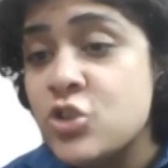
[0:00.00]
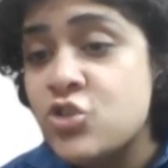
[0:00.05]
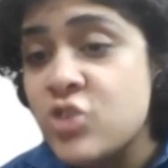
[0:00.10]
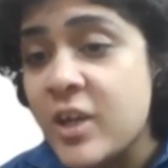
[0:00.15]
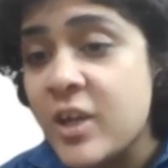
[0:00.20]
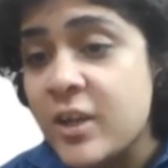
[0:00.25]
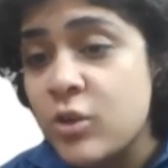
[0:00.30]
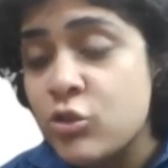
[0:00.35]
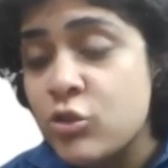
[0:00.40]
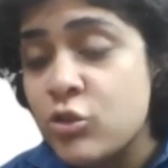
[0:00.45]
a
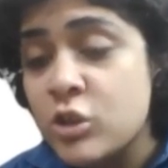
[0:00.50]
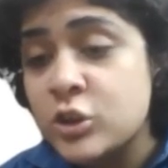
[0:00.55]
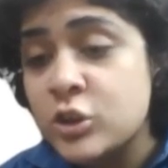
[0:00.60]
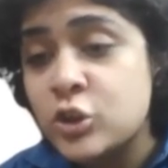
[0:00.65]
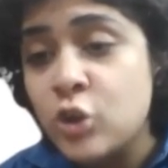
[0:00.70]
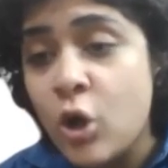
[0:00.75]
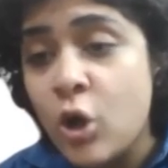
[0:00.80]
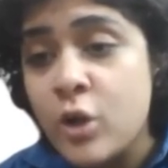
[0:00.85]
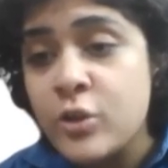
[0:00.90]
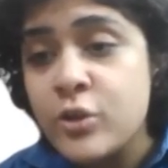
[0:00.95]

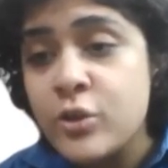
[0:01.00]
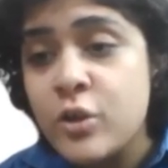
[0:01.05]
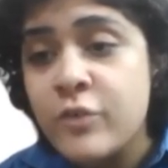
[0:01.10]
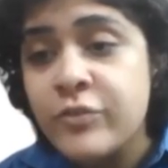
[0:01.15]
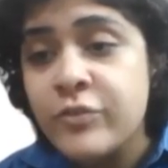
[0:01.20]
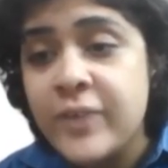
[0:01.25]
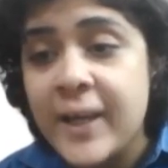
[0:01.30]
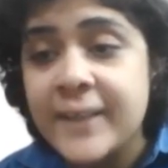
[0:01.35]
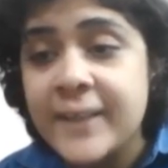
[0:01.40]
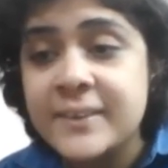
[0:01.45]
genre
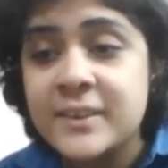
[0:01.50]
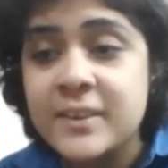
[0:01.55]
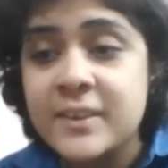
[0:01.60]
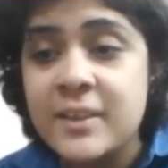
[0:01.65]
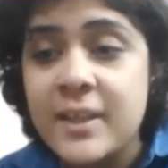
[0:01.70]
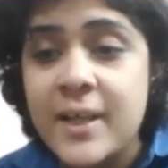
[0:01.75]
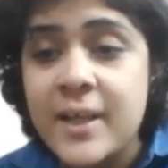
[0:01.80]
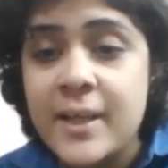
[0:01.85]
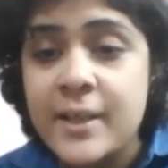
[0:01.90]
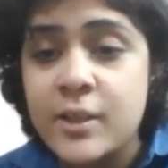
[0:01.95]
of texts
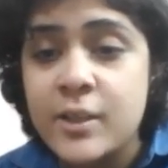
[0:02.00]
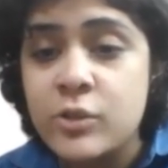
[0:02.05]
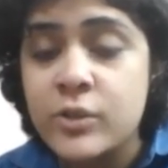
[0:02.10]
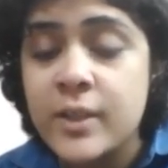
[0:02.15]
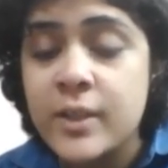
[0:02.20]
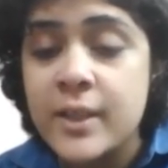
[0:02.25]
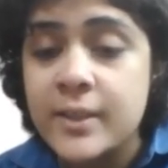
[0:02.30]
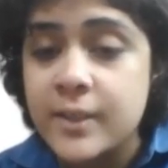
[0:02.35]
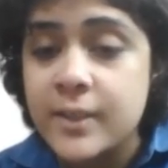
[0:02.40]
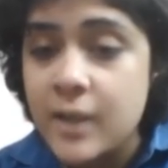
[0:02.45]
related to
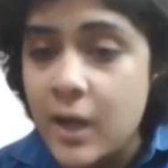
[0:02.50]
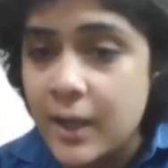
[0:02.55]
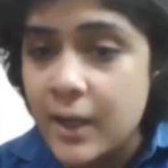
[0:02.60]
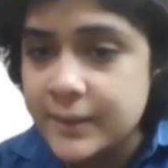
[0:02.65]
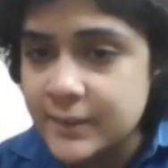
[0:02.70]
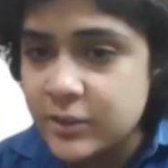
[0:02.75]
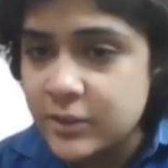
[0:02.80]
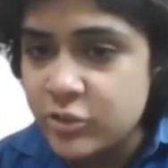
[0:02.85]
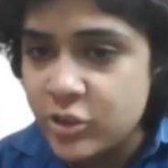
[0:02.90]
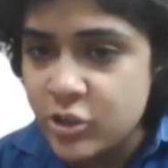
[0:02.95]
the
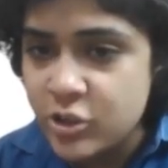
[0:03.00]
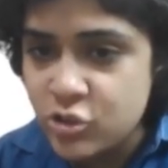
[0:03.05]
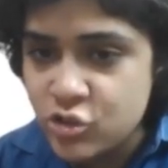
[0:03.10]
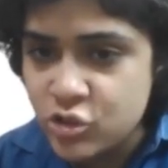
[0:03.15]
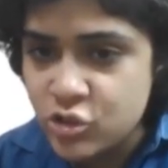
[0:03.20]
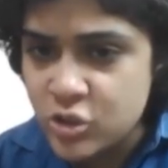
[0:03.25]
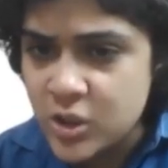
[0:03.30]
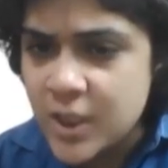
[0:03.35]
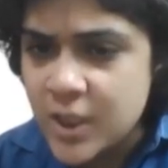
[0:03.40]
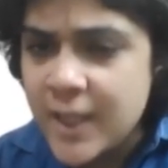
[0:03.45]
Itihasa
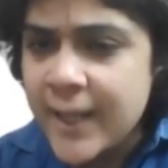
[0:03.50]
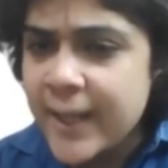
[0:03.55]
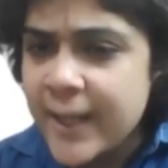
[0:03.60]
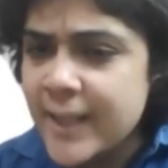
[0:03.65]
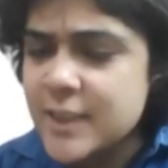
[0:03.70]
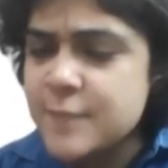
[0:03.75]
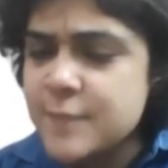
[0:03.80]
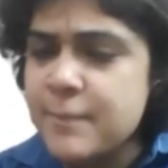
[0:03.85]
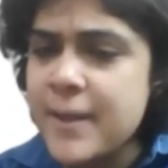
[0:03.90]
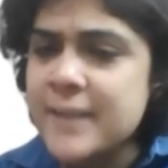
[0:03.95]
tradition.
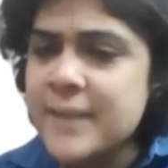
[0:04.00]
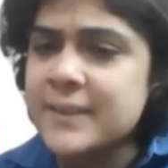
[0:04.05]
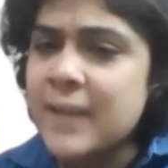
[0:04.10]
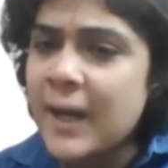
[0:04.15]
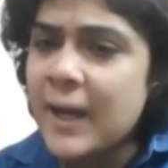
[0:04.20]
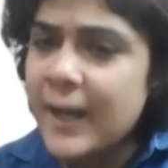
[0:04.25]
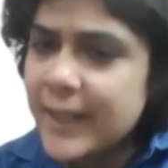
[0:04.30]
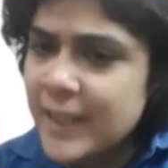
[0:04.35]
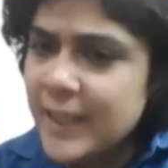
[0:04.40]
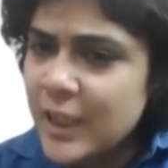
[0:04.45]
It speaks
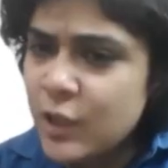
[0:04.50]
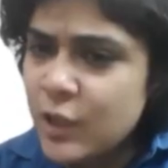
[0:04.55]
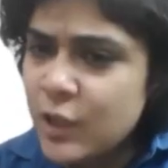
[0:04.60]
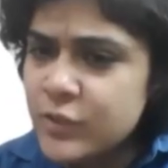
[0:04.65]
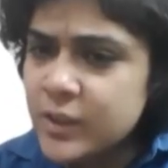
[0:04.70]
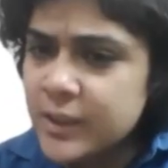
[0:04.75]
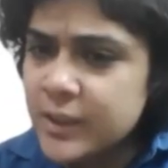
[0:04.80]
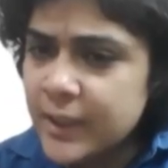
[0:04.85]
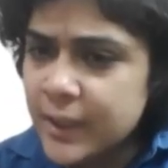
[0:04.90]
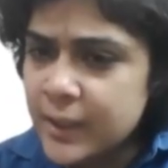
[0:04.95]
highly
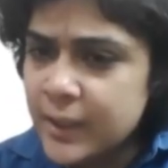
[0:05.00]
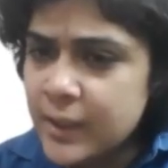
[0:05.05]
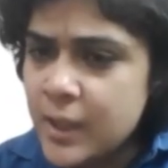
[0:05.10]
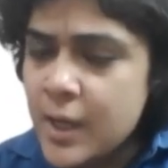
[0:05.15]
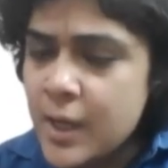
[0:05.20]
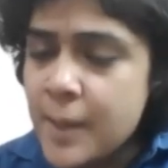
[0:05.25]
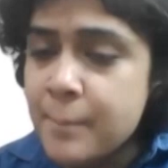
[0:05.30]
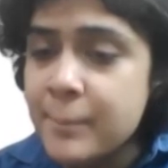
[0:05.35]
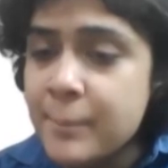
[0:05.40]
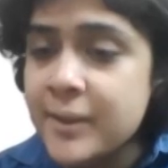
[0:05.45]
of the king,
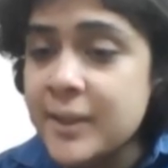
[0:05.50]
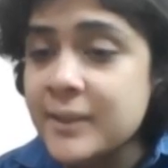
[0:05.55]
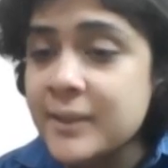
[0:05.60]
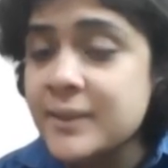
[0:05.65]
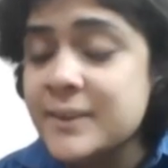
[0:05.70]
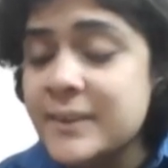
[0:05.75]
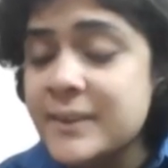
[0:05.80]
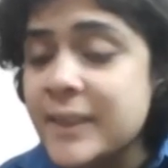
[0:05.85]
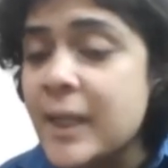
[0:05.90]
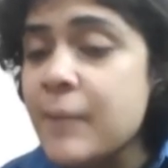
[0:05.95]
but
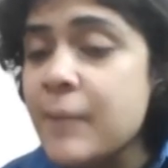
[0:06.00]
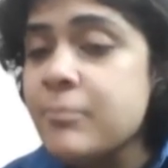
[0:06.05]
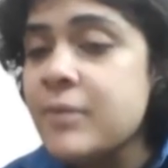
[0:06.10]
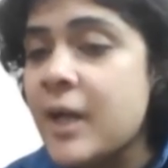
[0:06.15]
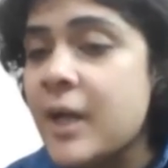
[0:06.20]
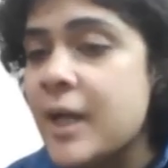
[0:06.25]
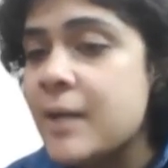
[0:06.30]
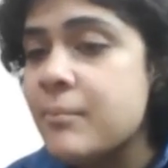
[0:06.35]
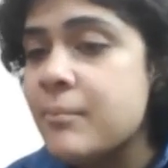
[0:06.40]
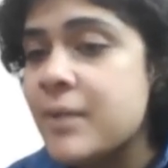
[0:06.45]
at the same
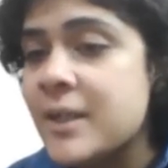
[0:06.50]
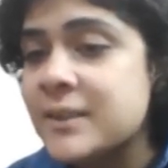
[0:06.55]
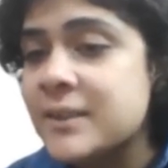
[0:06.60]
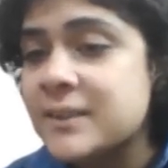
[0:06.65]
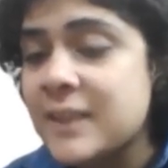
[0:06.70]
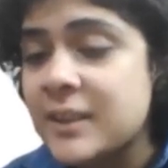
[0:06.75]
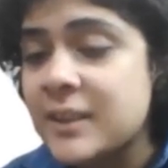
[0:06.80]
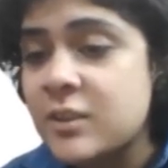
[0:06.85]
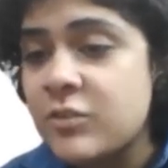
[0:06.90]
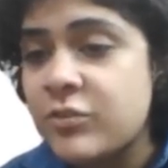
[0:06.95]
time
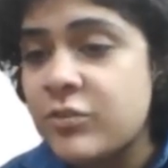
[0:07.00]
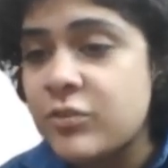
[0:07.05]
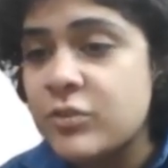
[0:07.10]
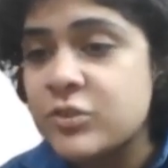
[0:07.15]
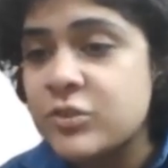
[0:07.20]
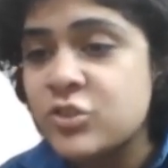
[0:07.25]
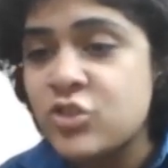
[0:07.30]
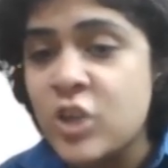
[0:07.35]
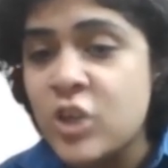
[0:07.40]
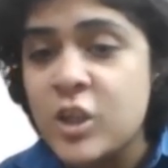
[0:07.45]
hints at the
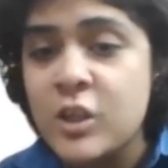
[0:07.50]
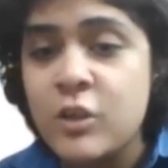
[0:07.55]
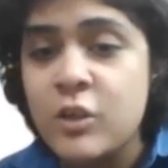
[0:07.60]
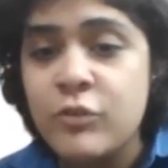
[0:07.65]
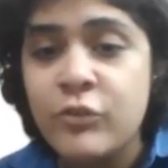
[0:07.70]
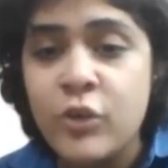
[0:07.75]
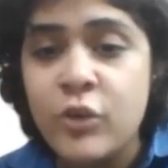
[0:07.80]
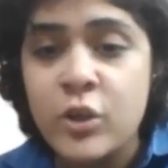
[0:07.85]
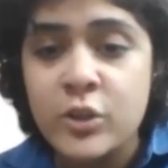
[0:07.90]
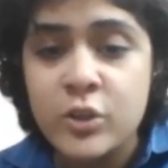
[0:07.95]

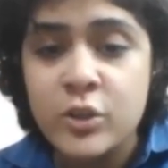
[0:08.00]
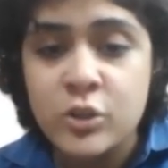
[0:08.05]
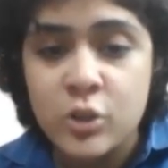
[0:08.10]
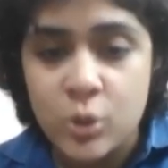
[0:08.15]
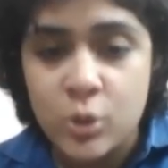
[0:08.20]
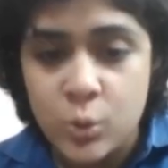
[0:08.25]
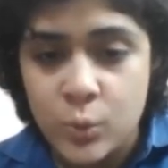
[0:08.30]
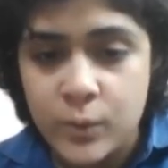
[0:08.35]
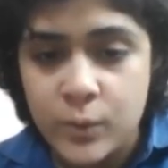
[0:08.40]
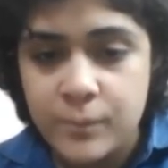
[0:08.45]
struggle for the
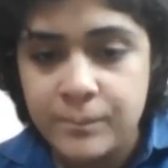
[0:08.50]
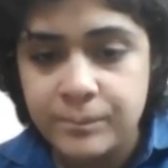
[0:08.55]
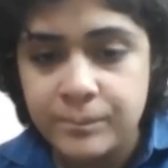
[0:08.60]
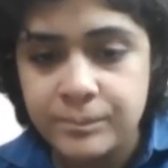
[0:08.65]
throne.